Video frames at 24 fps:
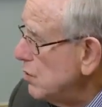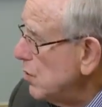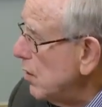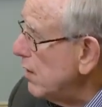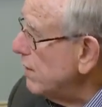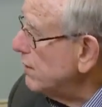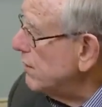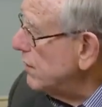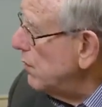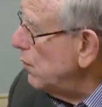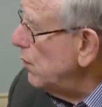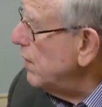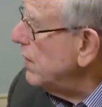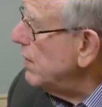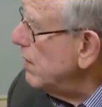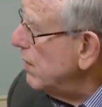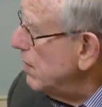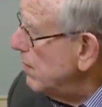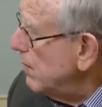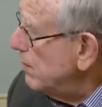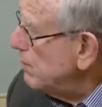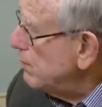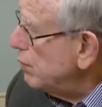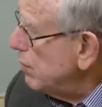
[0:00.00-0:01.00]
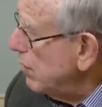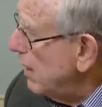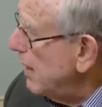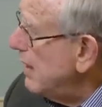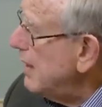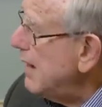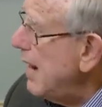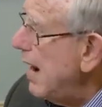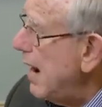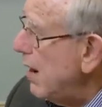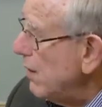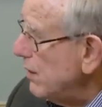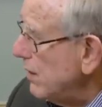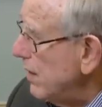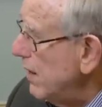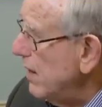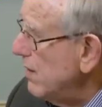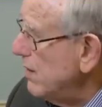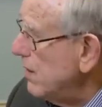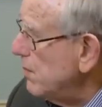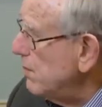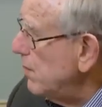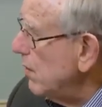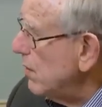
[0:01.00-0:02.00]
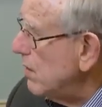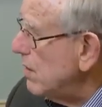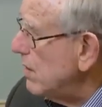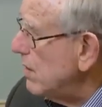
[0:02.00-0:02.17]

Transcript: sort of we played out in the